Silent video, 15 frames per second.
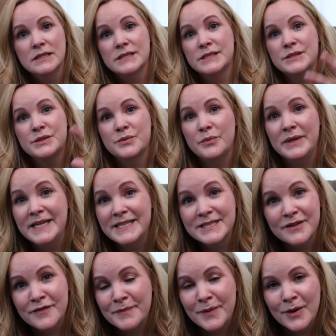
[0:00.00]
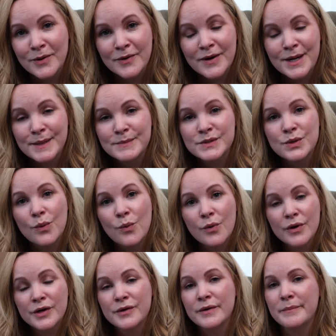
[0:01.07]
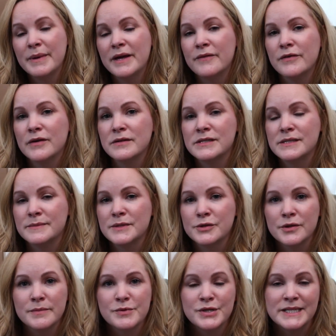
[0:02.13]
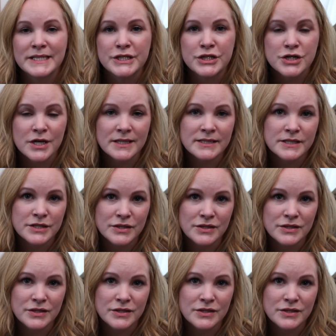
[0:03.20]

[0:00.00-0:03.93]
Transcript: suite of programs, or you can pay for a subscription just